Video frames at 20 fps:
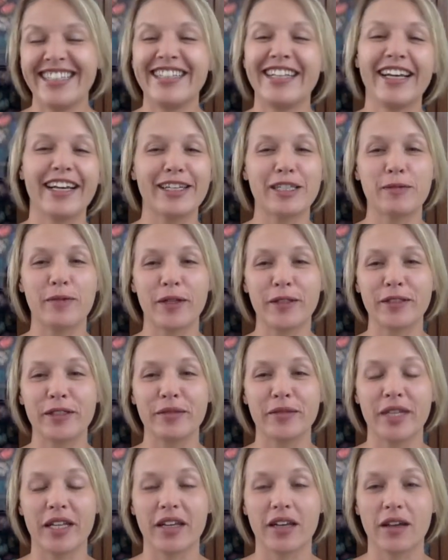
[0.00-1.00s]
especially
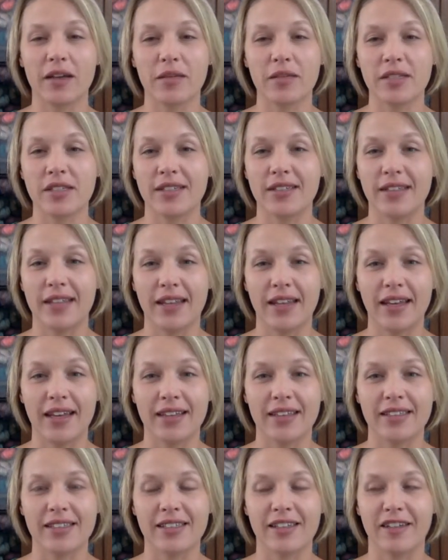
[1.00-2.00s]
when it comes to knitting
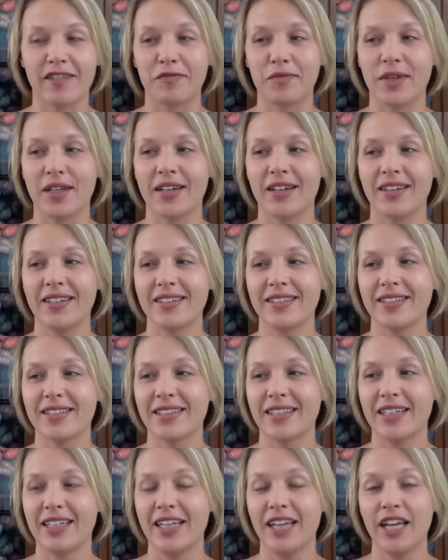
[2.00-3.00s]
and stuff, because
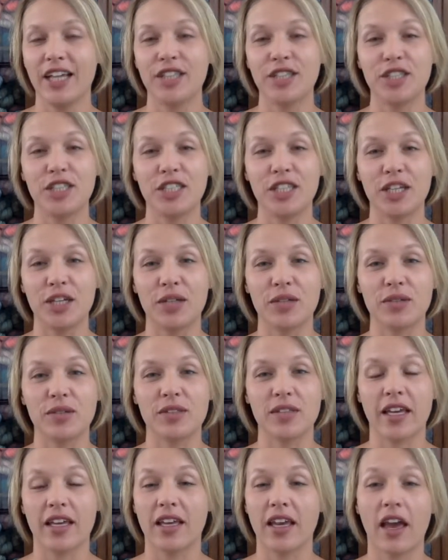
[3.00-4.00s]
she knows
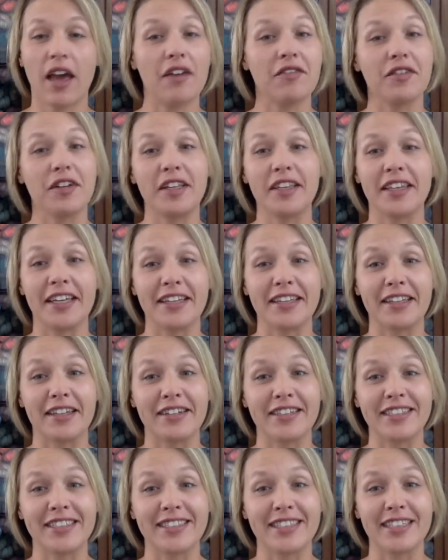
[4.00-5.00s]
like everything there
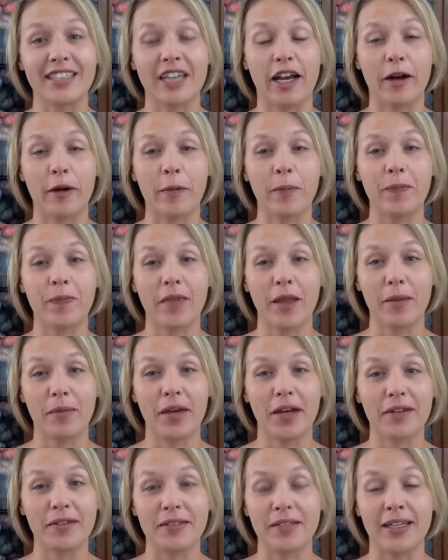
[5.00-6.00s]
is to know
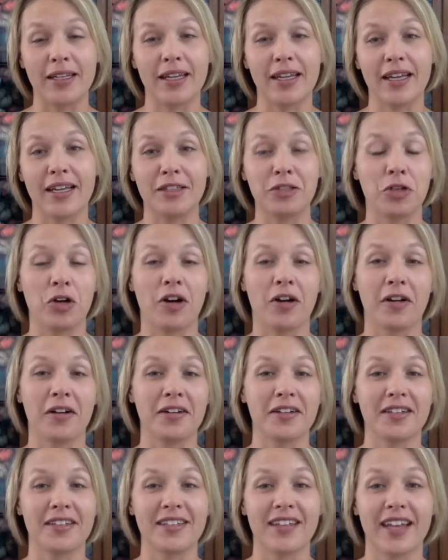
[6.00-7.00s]
about knitting and yarn
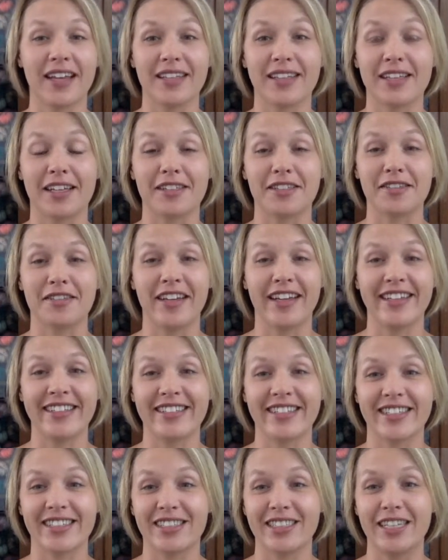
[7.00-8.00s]
and accessories
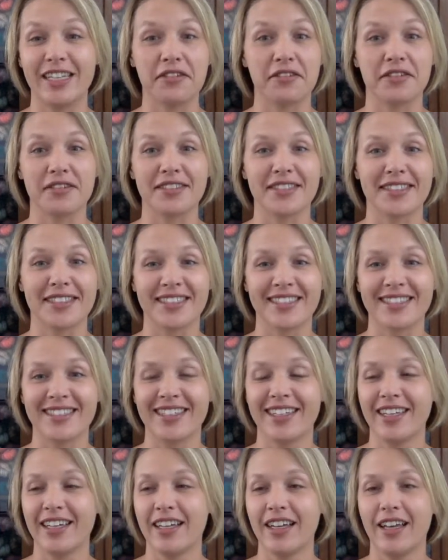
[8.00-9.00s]
and needles and
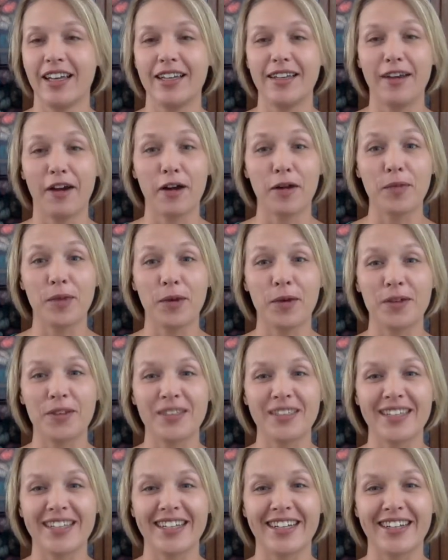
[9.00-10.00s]
yarn
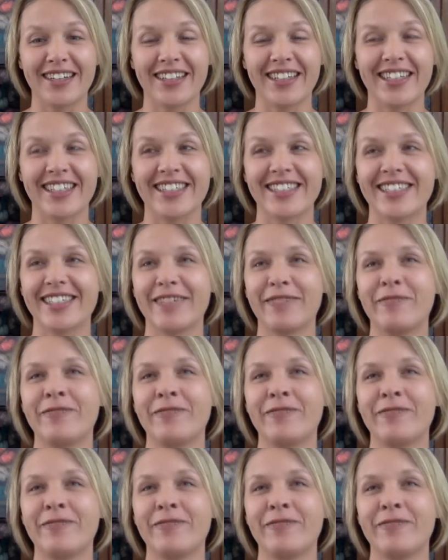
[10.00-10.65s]
bowls and all this.